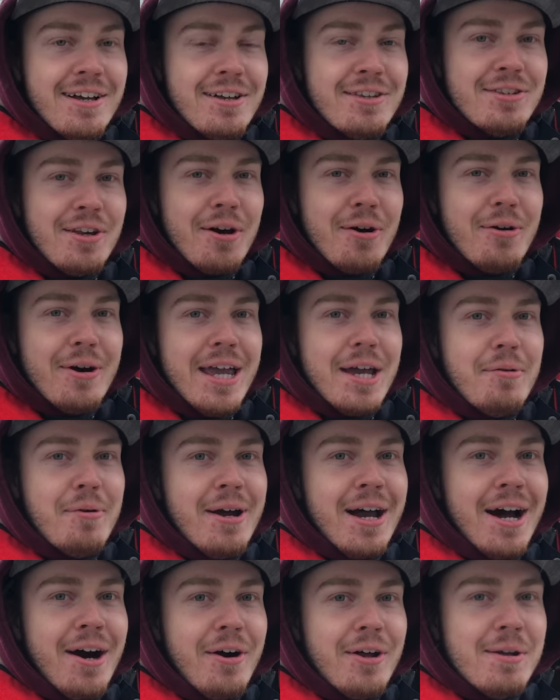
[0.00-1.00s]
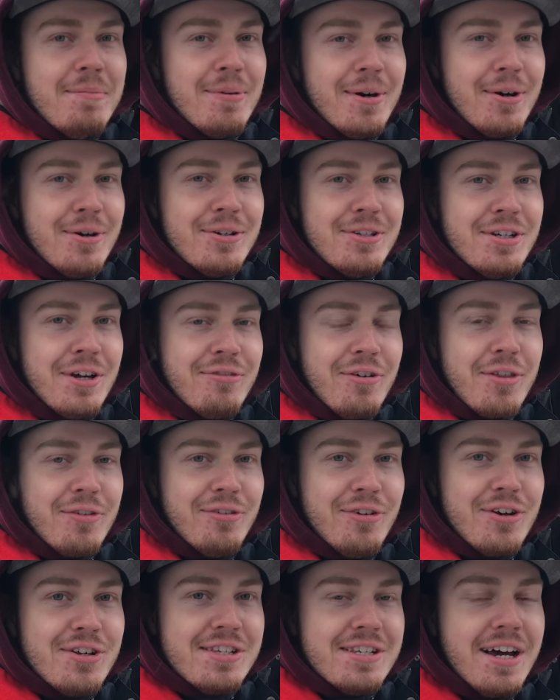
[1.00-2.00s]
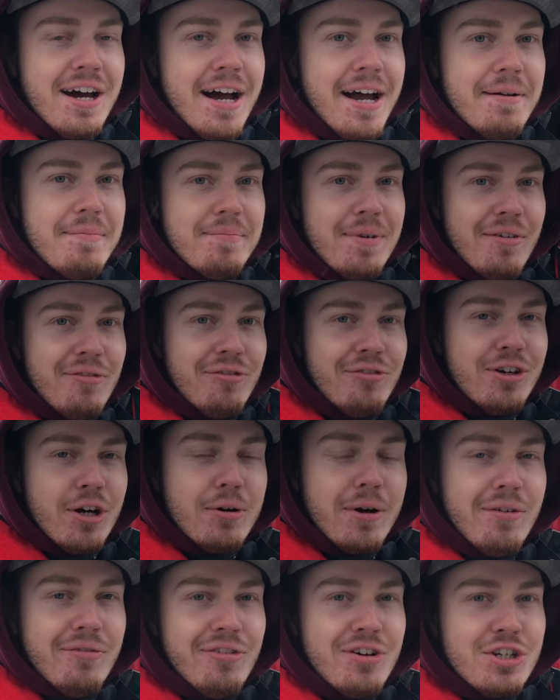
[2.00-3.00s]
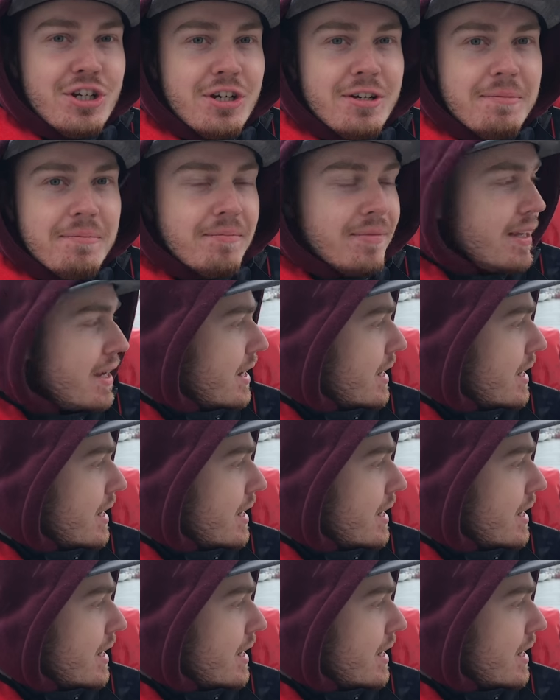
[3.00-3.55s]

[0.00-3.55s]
So here we are on a boat for the first time, going fishing.